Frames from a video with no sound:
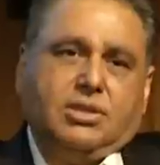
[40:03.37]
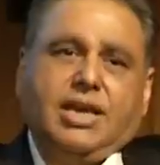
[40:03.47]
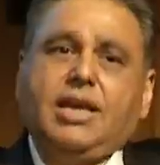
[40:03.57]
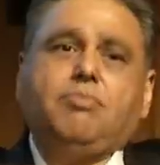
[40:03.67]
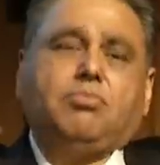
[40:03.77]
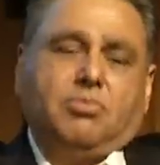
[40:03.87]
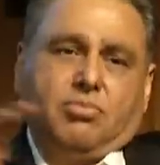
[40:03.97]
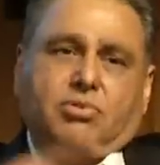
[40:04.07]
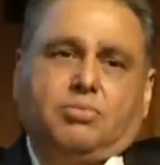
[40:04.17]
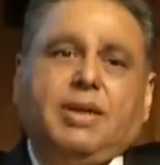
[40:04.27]
came,
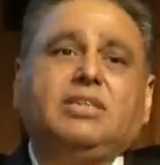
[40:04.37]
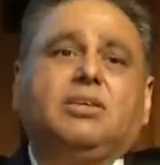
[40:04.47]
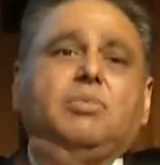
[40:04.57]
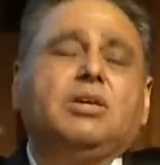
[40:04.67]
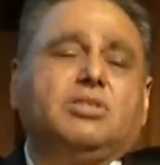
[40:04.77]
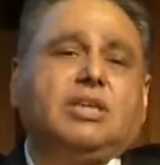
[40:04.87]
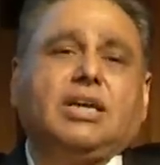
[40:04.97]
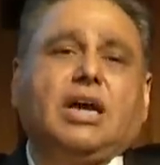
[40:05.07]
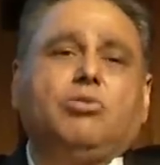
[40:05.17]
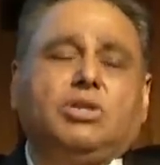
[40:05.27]
spent some years in
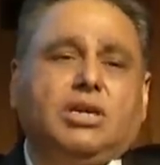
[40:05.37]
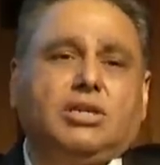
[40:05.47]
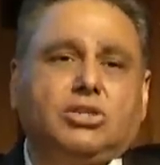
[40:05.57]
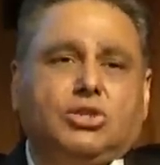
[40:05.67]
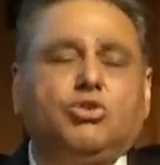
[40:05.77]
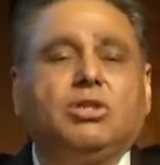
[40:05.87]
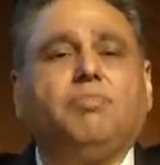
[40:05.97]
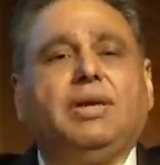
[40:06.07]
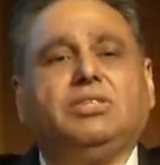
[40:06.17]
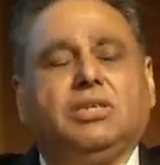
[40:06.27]
accounting, understood the
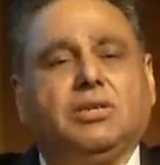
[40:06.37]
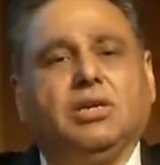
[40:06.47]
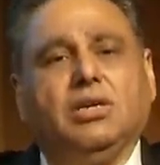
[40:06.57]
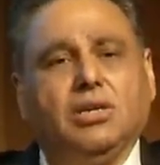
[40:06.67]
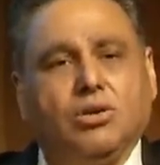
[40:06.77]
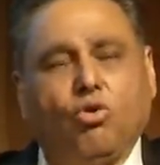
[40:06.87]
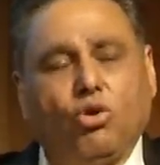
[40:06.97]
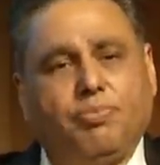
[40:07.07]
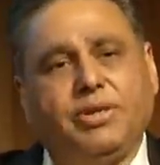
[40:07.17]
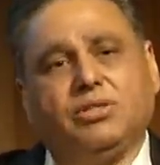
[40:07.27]
basic
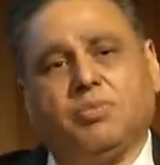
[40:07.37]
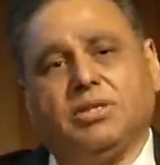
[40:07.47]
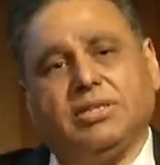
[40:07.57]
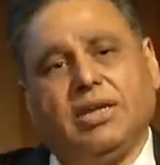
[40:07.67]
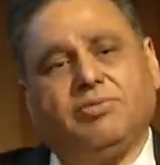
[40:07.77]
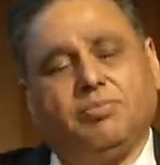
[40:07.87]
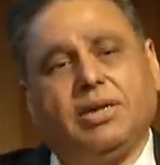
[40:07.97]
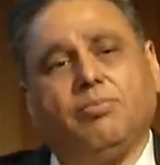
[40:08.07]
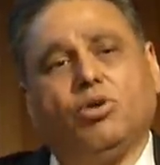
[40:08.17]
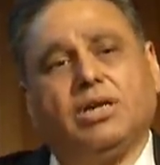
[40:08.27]
core principles, and have
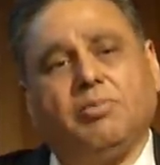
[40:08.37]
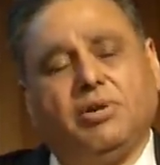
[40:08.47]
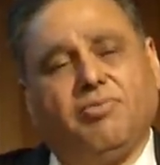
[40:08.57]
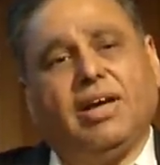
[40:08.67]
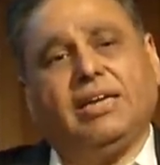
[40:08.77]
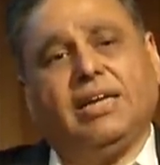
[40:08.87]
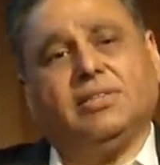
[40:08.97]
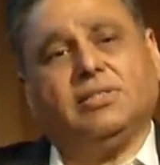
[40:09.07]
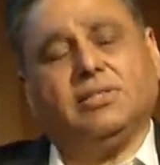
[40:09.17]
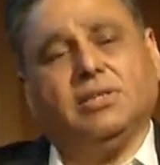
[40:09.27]
spent more time in
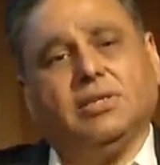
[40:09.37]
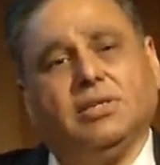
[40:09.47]
finance.